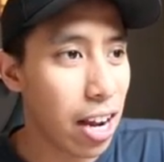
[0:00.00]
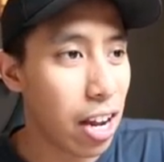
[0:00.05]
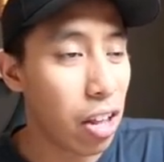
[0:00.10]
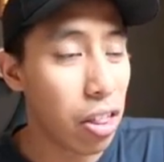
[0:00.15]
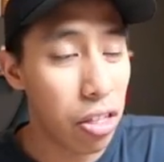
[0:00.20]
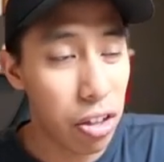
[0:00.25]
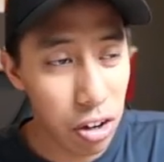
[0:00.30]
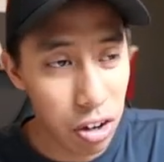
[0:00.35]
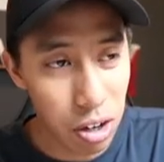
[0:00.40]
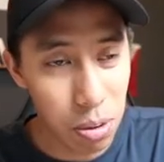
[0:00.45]

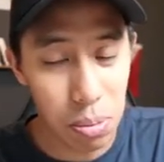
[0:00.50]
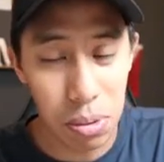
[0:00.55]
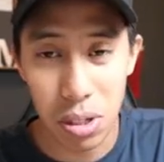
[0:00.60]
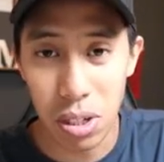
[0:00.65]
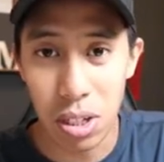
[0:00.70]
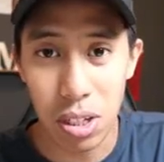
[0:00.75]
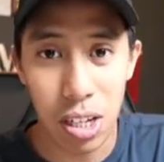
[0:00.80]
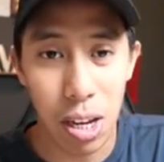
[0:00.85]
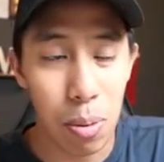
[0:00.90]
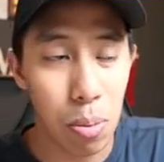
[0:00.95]
Ethereum is the
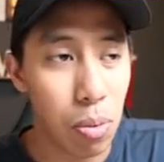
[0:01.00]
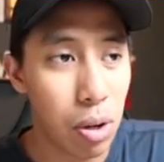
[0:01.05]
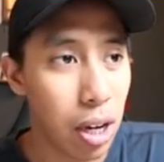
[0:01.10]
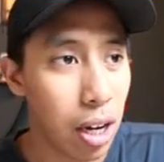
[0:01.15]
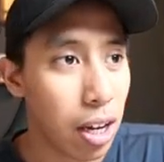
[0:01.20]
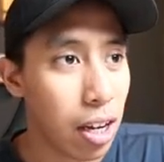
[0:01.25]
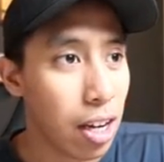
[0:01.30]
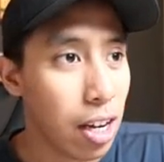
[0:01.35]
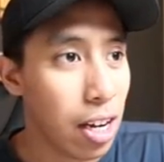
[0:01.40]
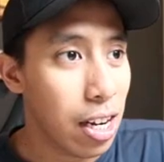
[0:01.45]
same
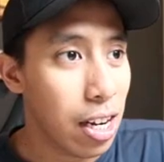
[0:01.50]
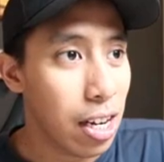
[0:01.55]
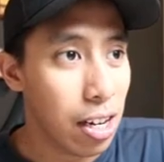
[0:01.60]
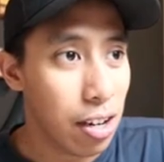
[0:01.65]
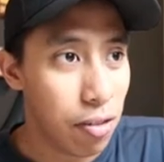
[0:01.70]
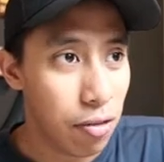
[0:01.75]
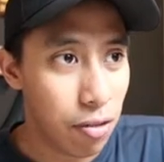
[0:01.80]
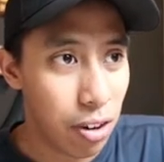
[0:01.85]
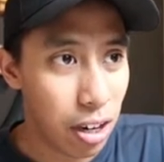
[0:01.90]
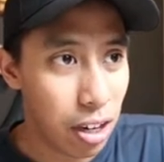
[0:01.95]
way,
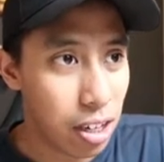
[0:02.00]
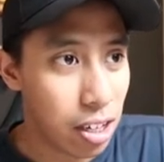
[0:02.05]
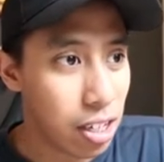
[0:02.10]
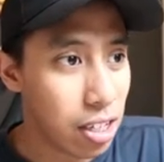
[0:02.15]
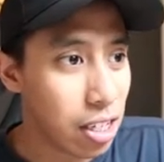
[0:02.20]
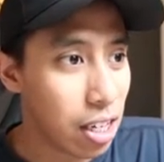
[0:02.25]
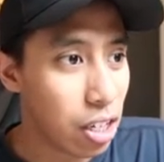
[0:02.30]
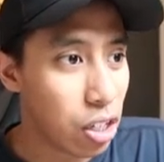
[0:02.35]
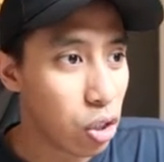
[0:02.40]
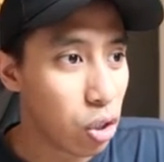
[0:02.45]
very
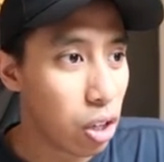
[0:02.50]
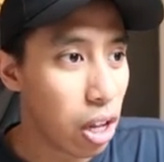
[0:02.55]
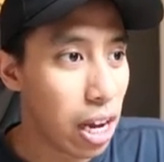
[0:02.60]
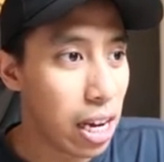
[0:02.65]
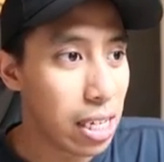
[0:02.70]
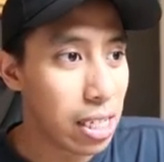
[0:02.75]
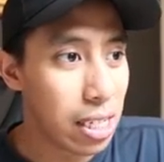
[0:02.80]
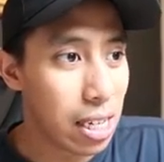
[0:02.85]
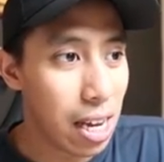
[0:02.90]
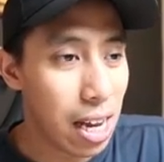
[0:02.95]

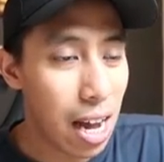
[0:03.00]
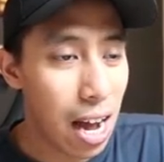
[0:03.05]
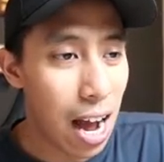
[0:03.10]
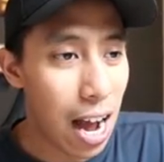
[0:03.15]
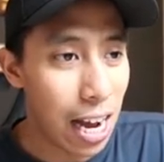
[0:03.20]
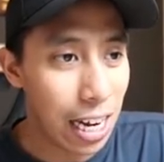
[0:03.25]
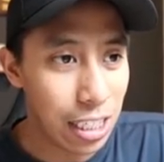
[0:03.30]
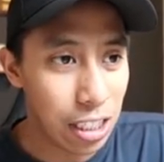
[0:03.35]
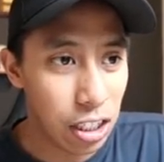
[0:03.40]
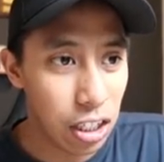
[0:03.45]
decentralized,
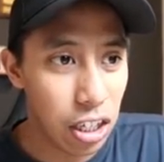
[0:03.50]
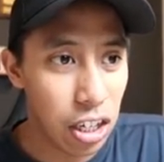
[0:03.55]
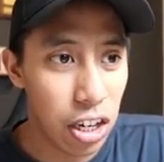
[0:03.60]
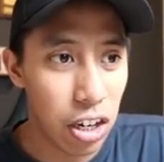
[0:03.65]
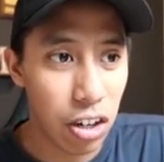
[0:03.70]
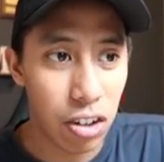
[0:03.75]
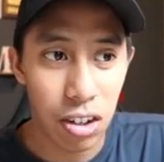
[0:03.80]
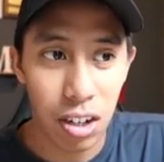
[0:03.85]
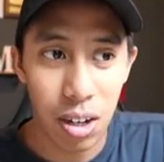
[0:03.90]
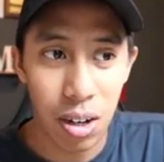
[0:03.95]
high
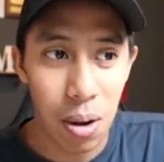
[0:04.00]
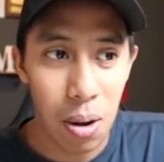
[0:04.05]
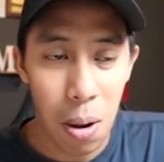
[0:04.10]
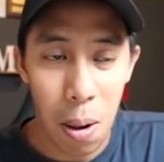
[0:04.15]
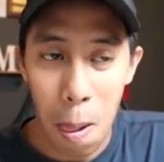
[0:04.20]
security,